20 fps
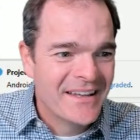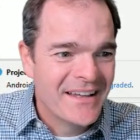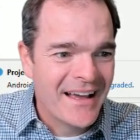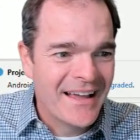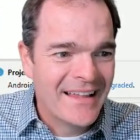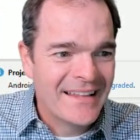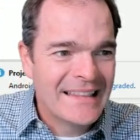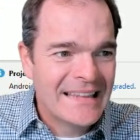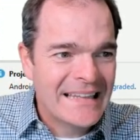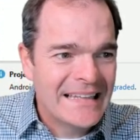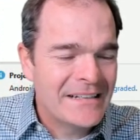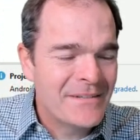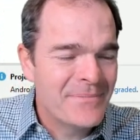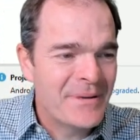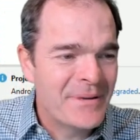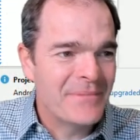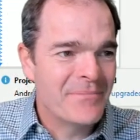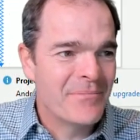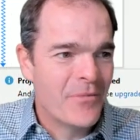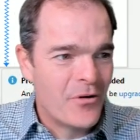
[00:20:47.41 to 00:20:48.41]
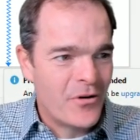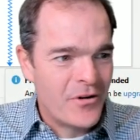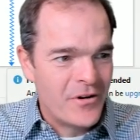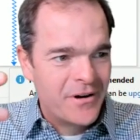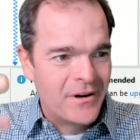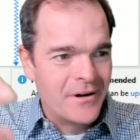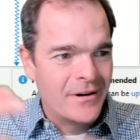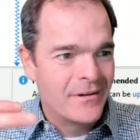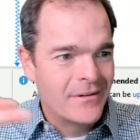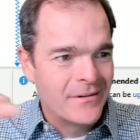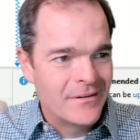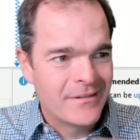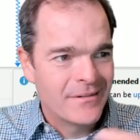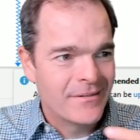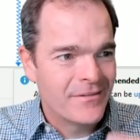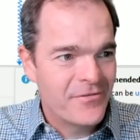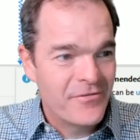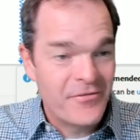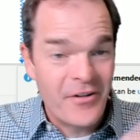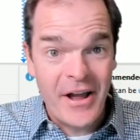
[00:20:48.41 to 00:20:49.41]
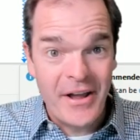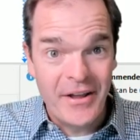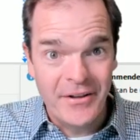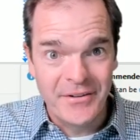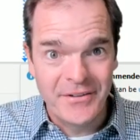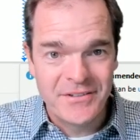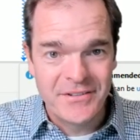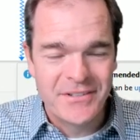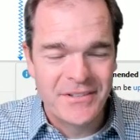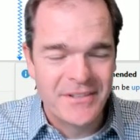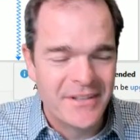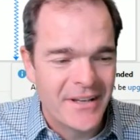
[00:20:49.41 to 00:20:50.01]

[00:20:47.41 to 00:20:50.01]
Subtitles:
a little bit more files,